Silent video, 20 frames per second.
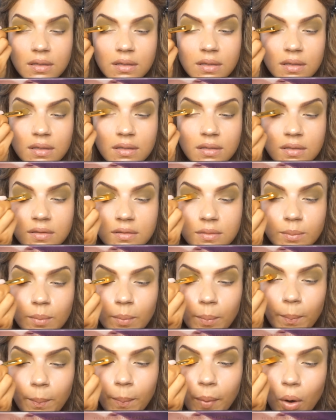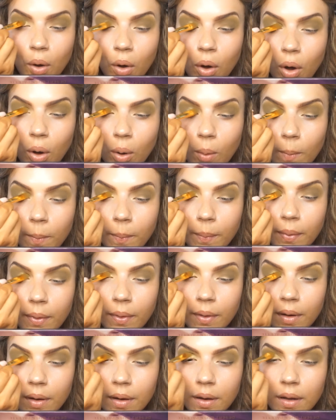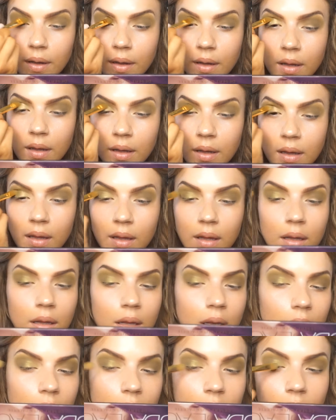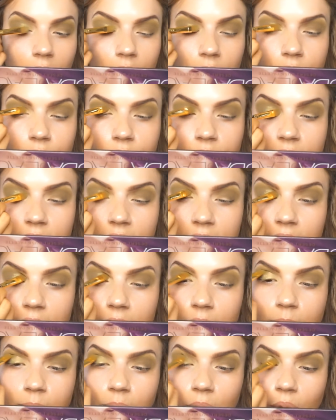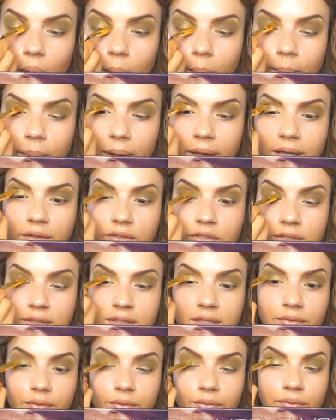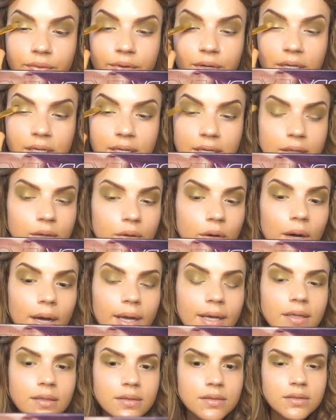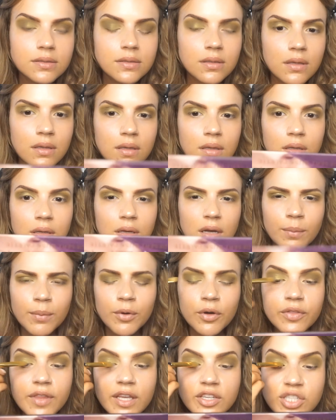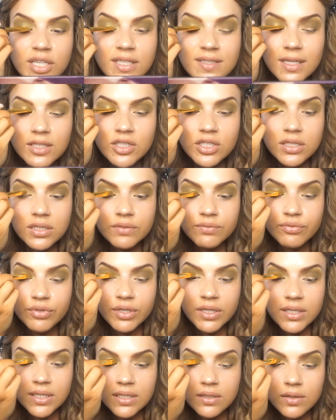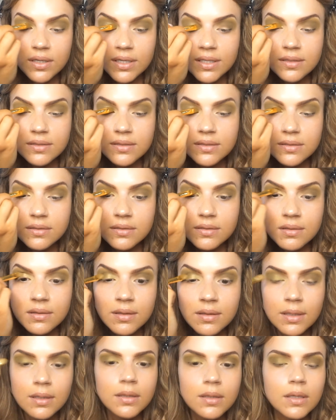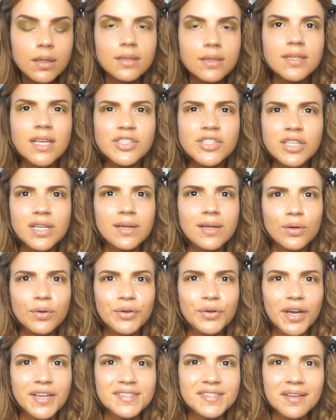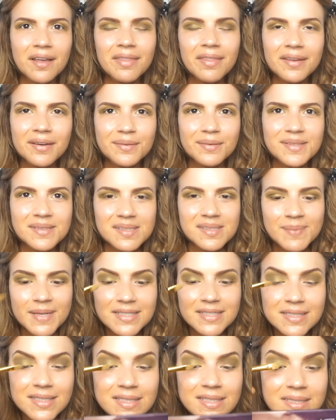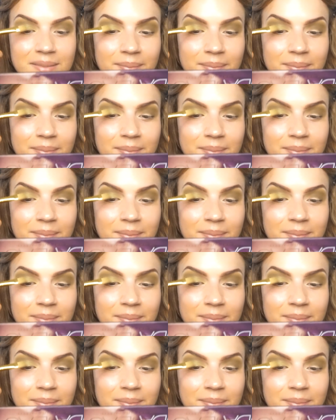It doesn't pop, like overly pop, but it does give a really nice, oh my god, that shade's actually really nice. It's actually a lot nicer than I was expecting it to